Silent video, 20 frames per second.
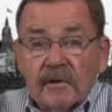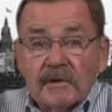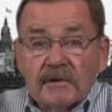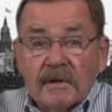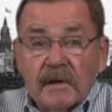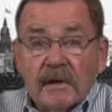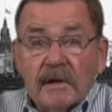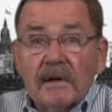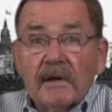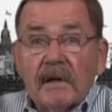
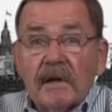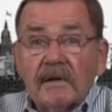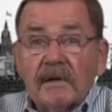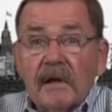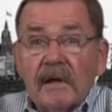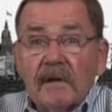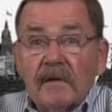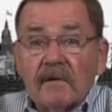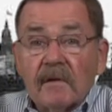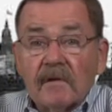is a
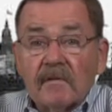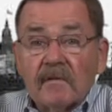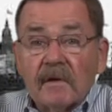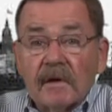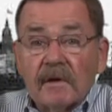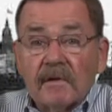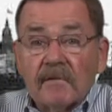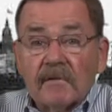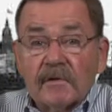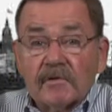date that's
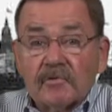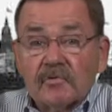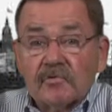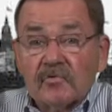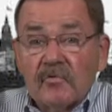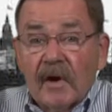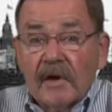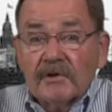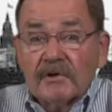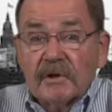kind of a
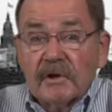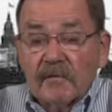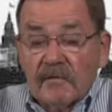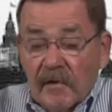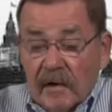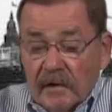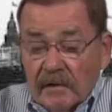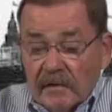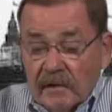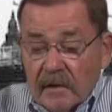tragic
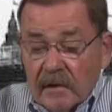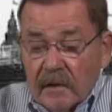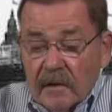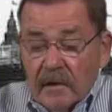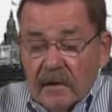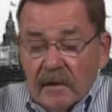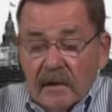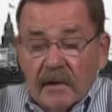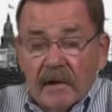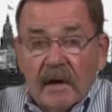event.
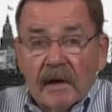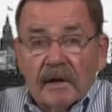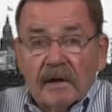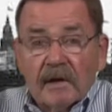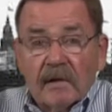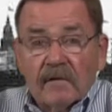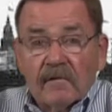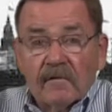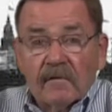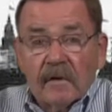
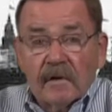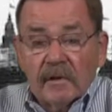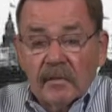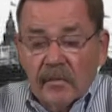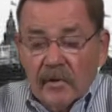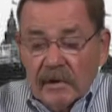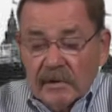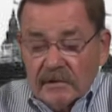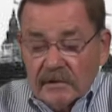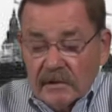It
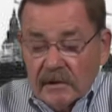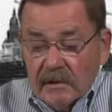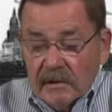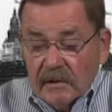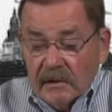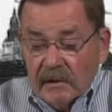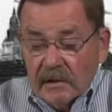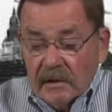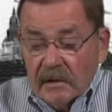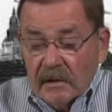celebrates
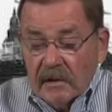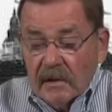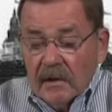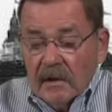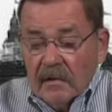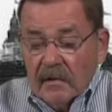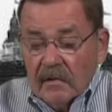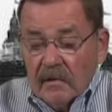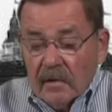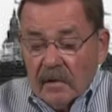the
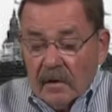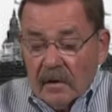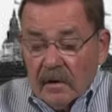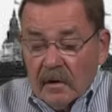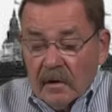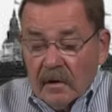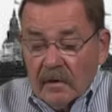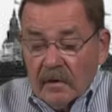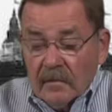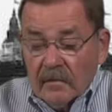
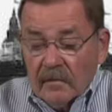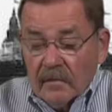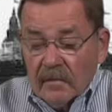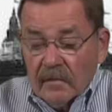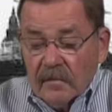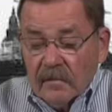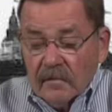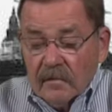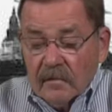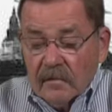
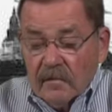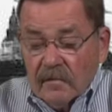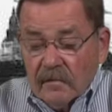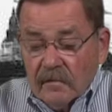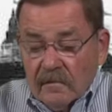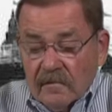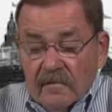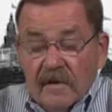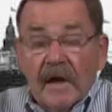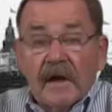
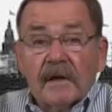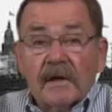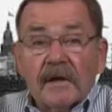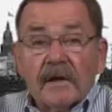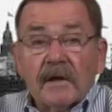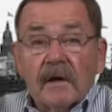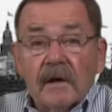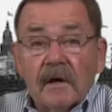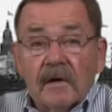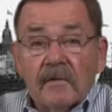
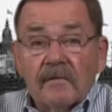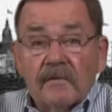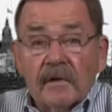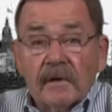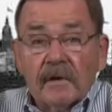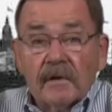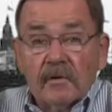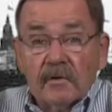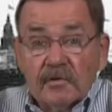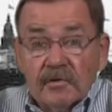sailing of
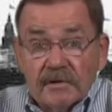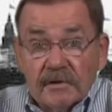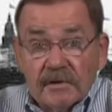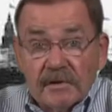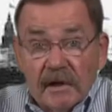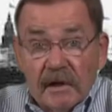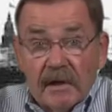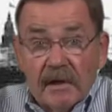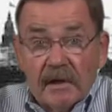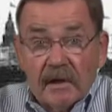the
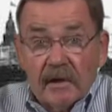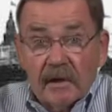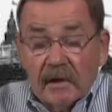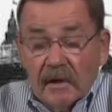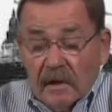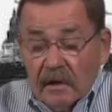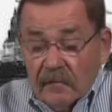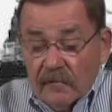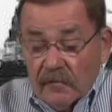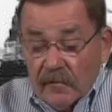Lusitania
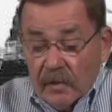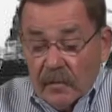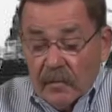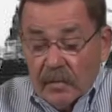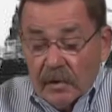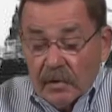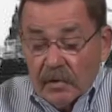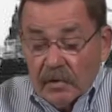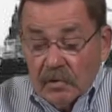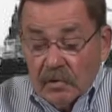from
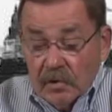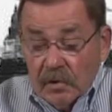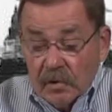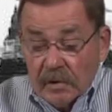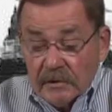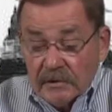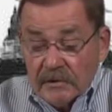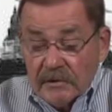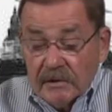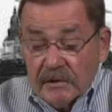New
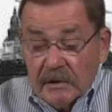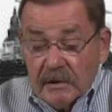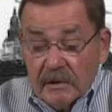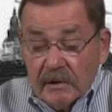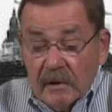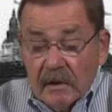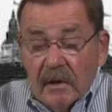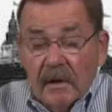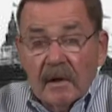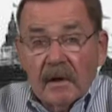York
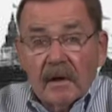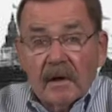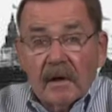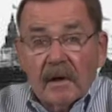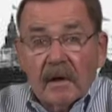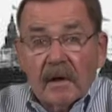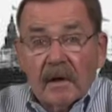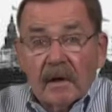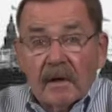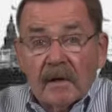City,
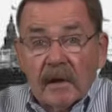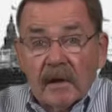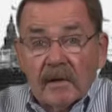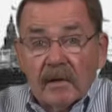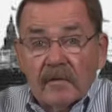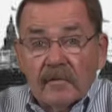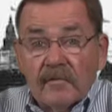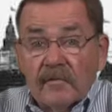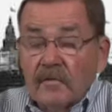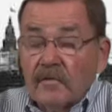and
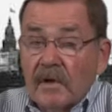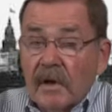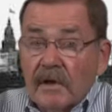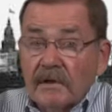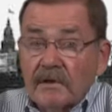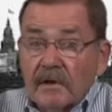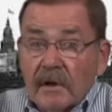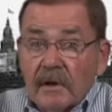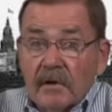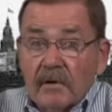then a few
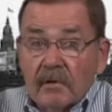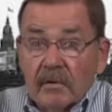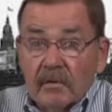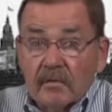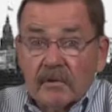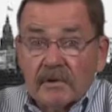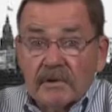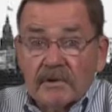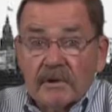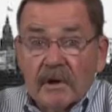days later
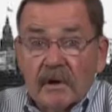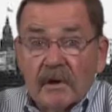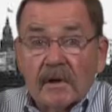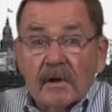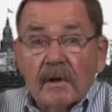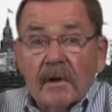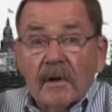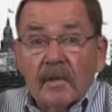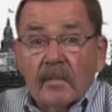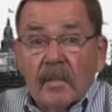it was sunk
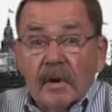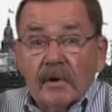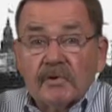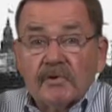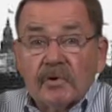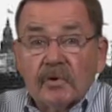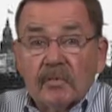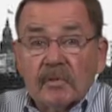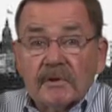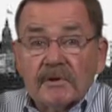by
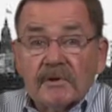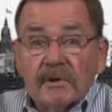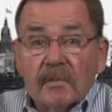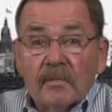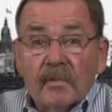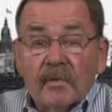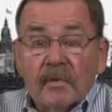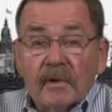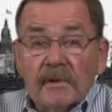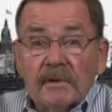German
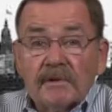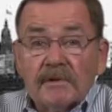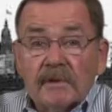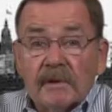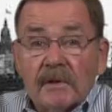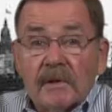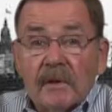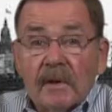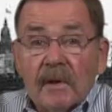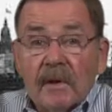submarines.
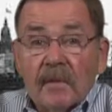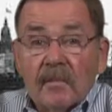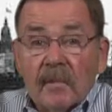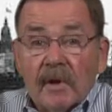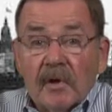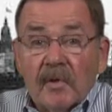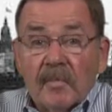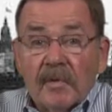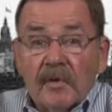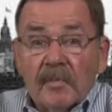
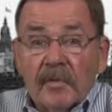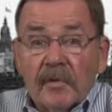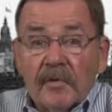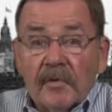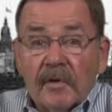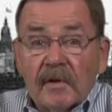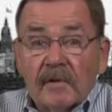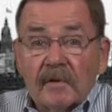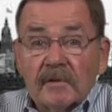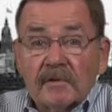And many people
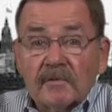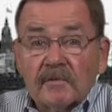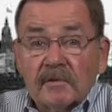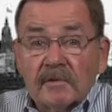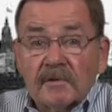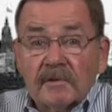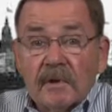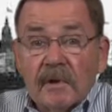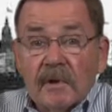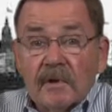think this
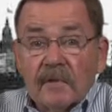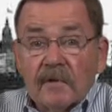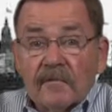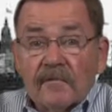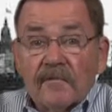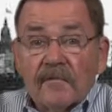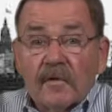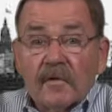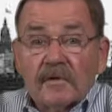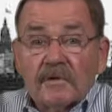was
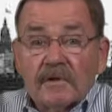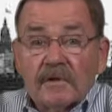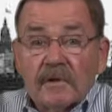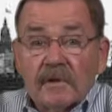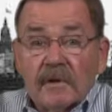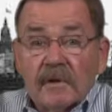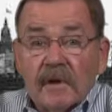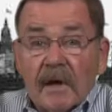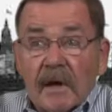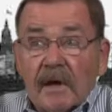the first
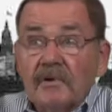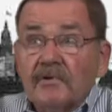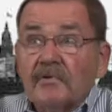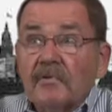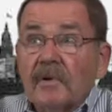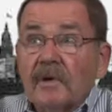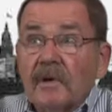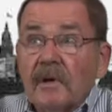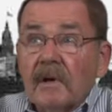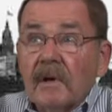
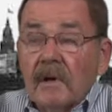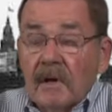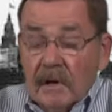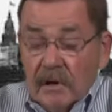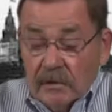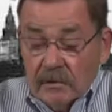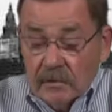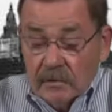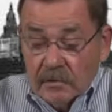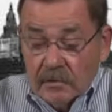entry
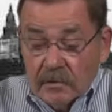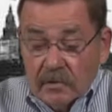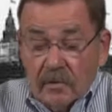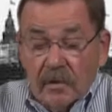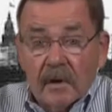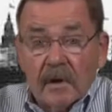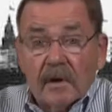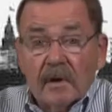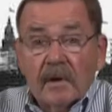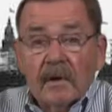
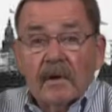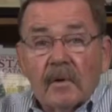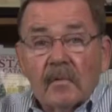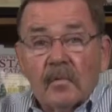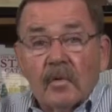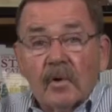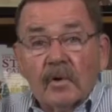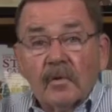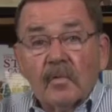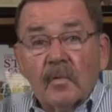into
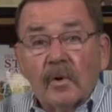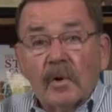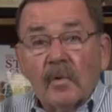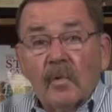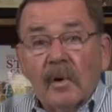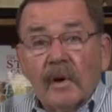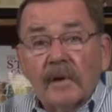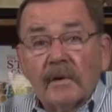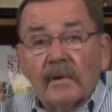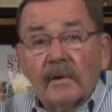World War
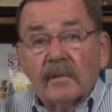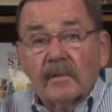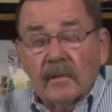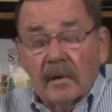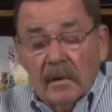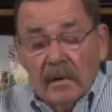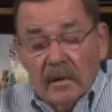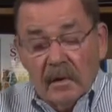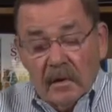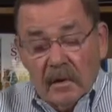I, and
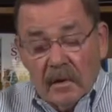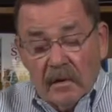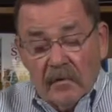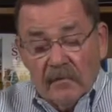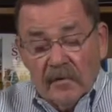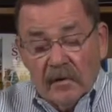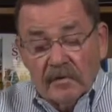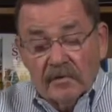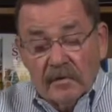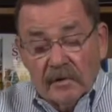
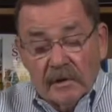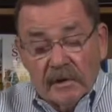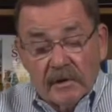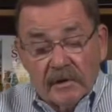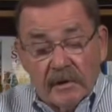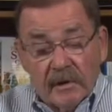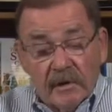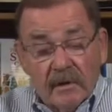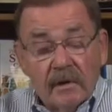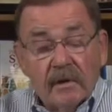eventually
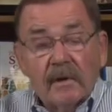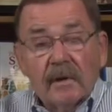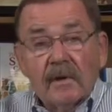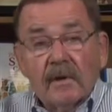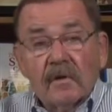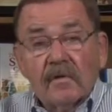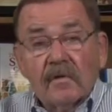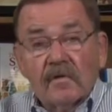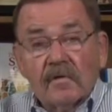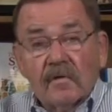it did
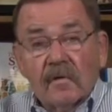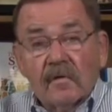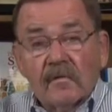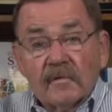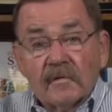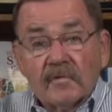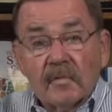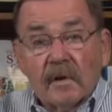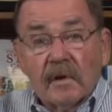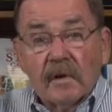
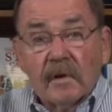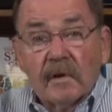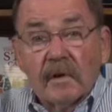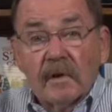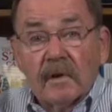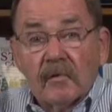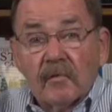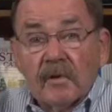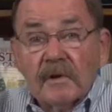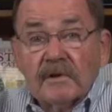serve as one of
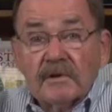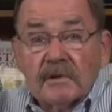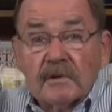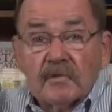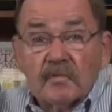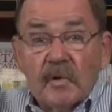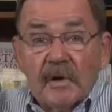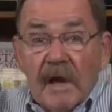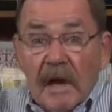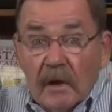the
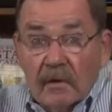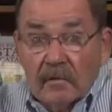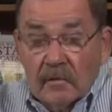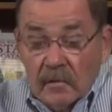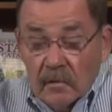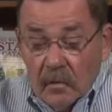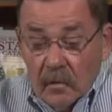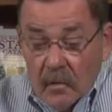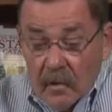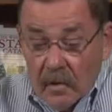reasons we
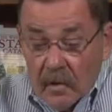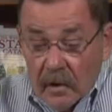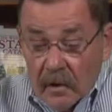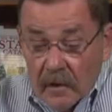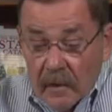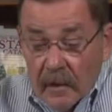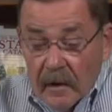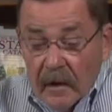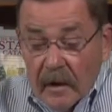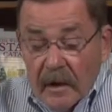entered the
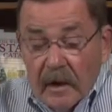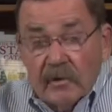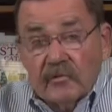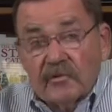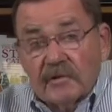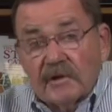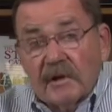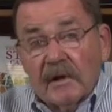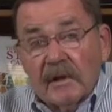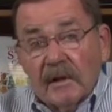war.
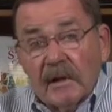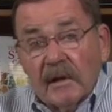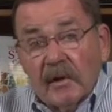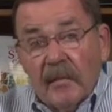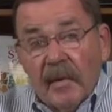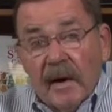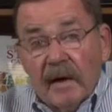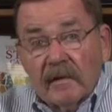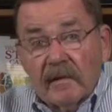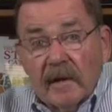Interestingly
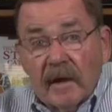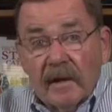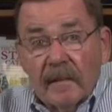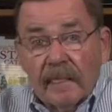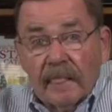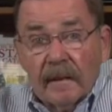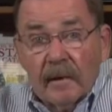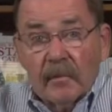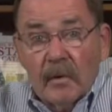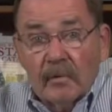about
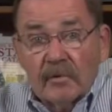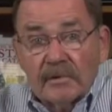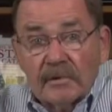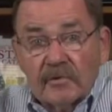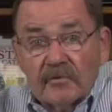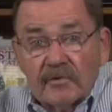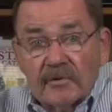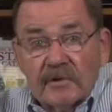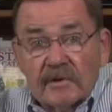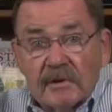that, I'm always
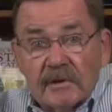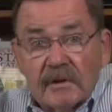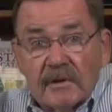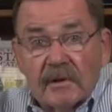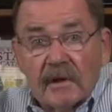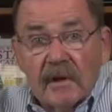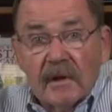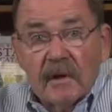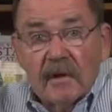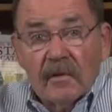interested
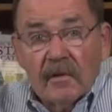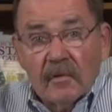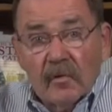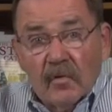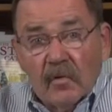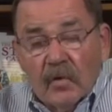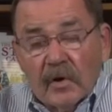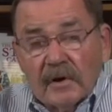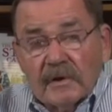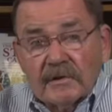in
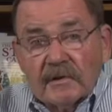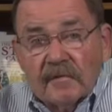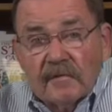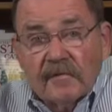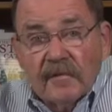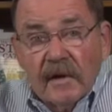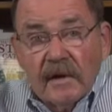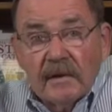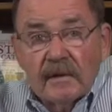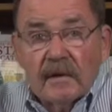quirks of
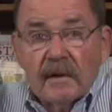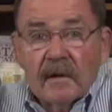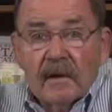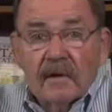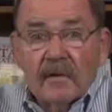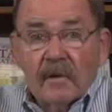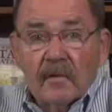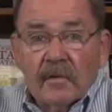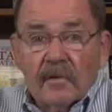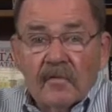fate.
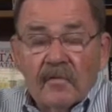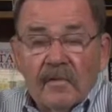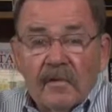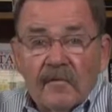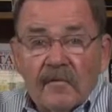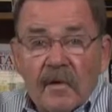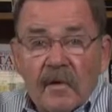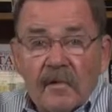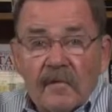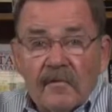There were
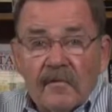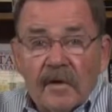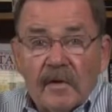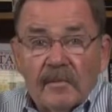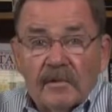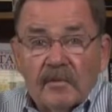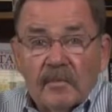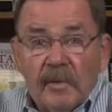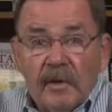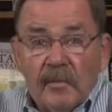three very
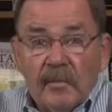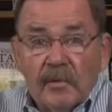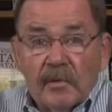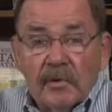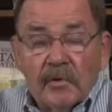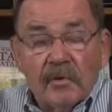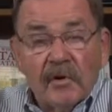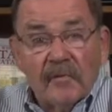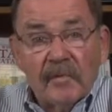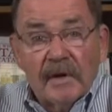famous
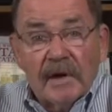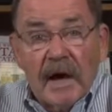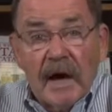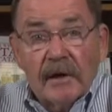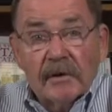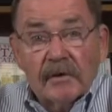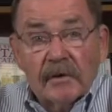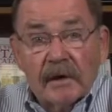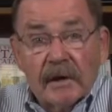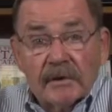people who have been
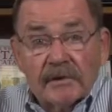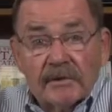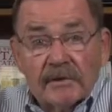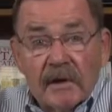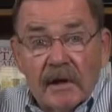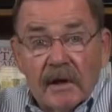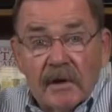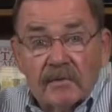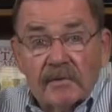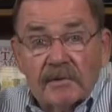honored on
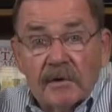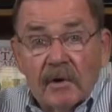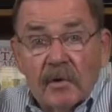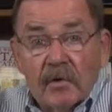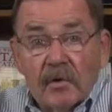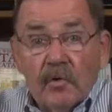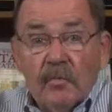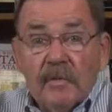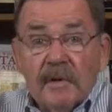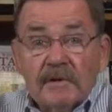stamps
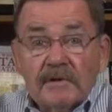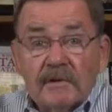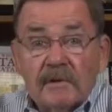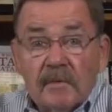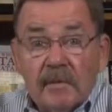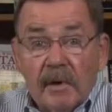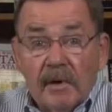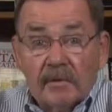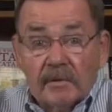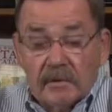who missed
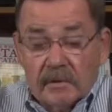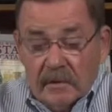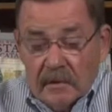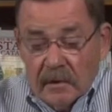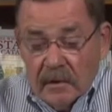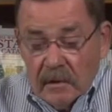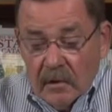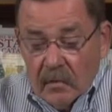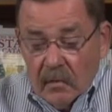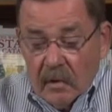the boat.
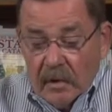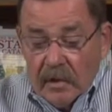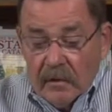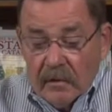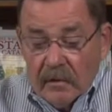One